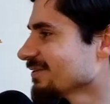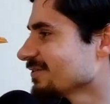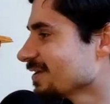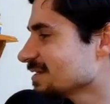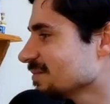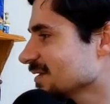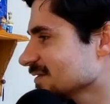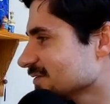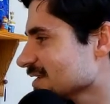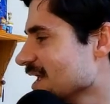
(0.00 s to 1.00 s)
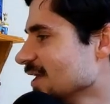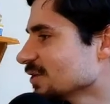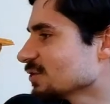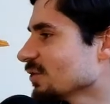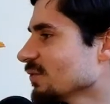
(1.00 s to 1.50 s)
you crazy bastards.
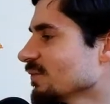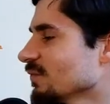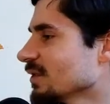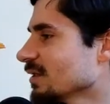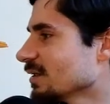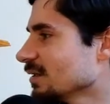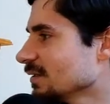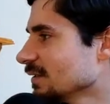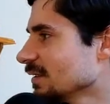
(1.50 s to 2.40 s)
So the